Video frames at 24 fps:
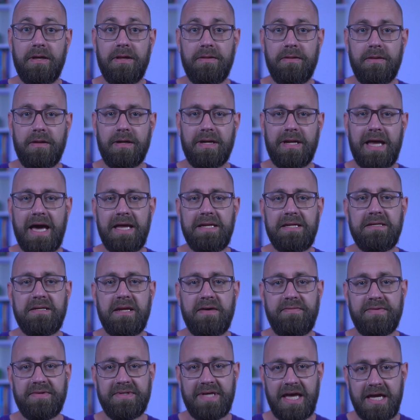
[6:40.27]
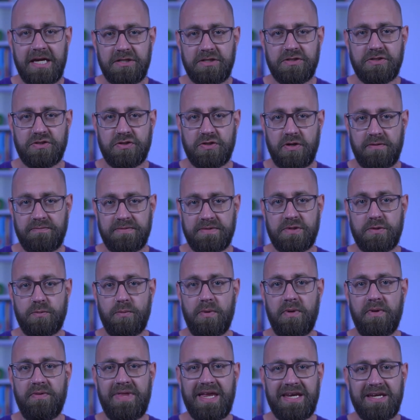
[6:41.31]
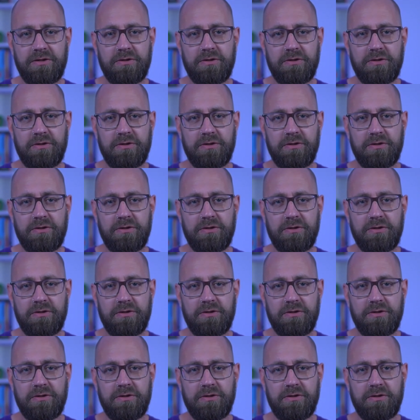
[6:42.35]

The Lightning Navigation Service will then